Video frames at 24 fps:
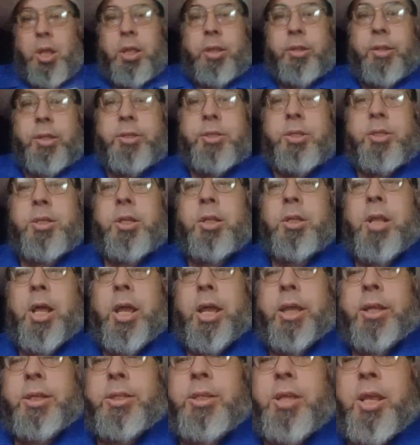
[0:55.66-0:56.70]
This is a
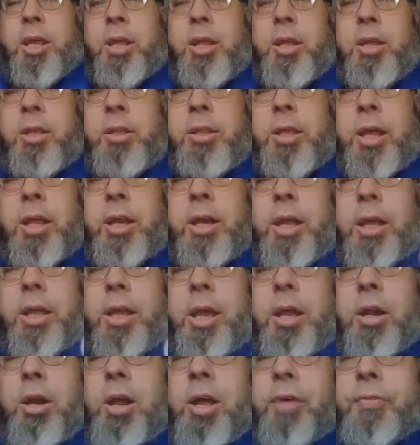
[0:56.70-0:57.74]
light that I
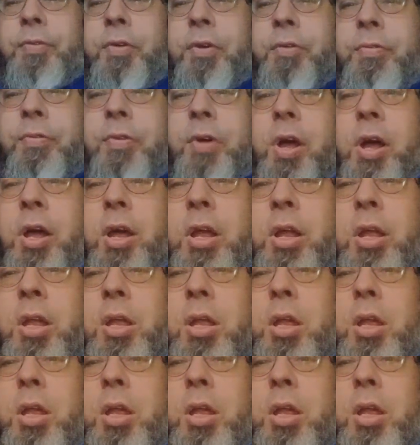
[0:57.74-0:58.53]
got off of uh,